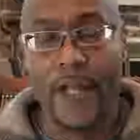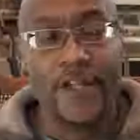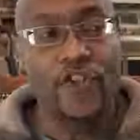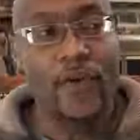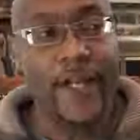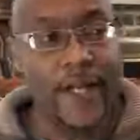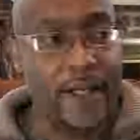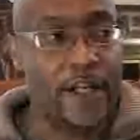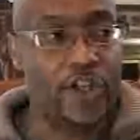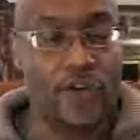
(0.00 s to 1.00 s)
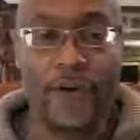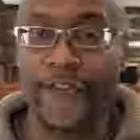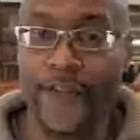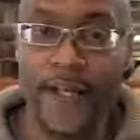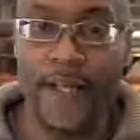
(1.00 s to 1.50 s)
So in your
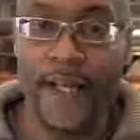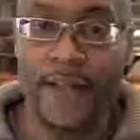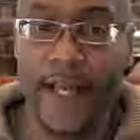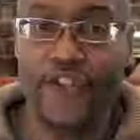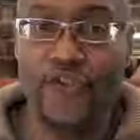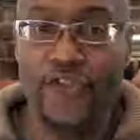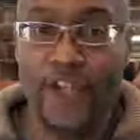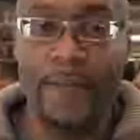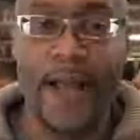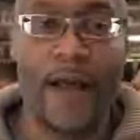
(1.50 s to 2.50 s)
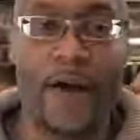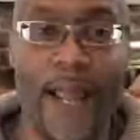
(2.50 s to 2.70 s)
thinking that you somehow